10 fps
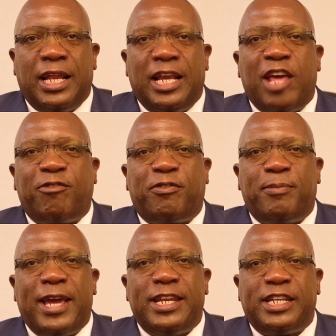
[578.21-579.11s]
left
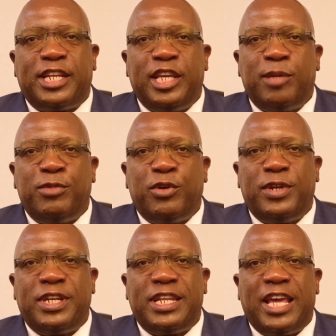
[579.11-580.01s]
by the Team
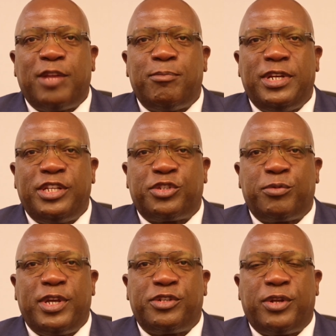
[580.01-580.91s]
Unity
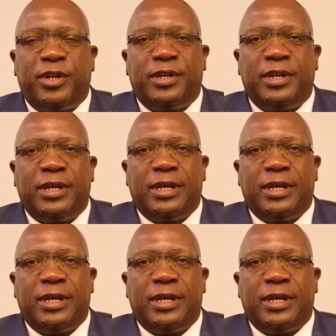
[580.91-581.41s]
administration